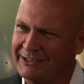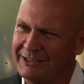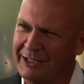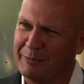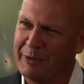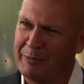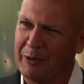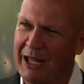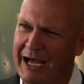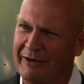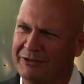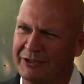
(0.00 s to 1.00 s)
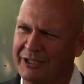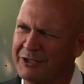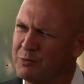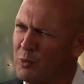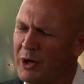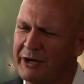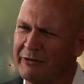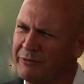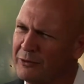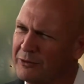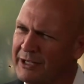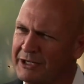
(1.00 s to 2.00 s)
that people have to these
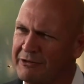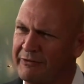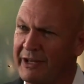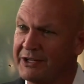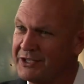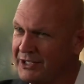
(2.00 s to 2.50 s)
wonderful theatre events